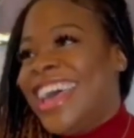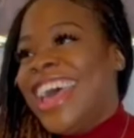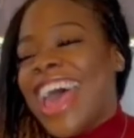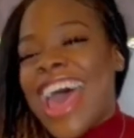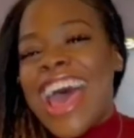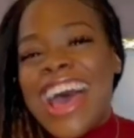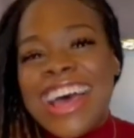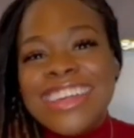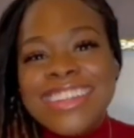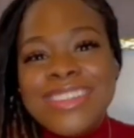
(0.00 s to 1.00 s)

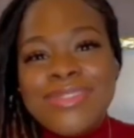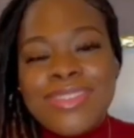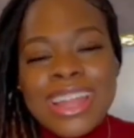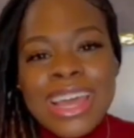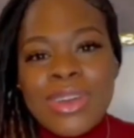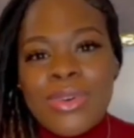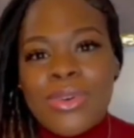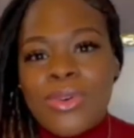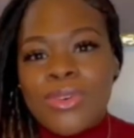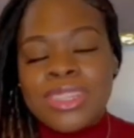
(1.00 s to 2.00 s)
And for like
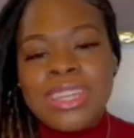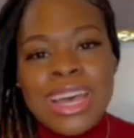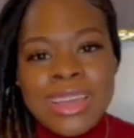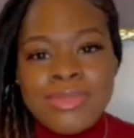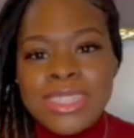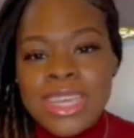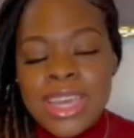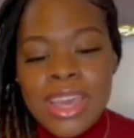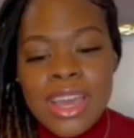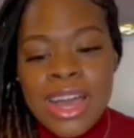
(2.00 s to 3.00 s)
old time's sake,